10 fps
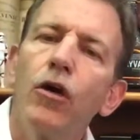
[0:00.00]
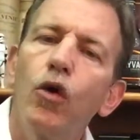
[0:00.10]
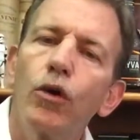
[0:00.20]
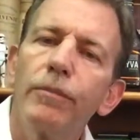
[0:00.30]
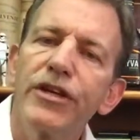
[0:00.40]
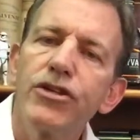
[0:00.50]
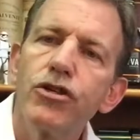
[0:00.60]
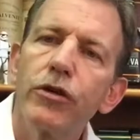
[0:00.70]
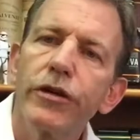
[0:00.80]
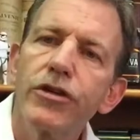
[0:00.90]
or
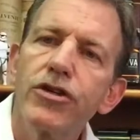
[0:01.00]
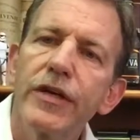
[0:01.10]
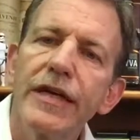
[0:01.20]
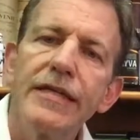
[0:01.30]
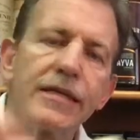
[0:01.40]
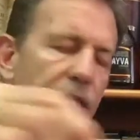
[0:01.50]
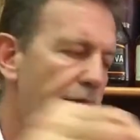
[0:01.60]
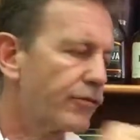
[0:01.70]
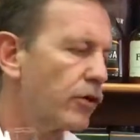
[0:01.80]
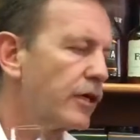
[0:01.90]
mature cheese, and
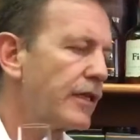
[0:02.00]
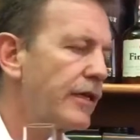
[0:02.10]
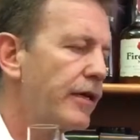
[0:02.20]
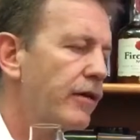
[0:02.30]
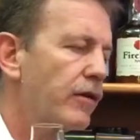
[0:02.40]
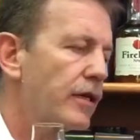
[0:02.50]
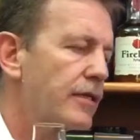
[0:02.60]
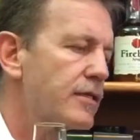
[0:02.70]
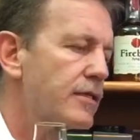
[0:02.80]
I've got it here on a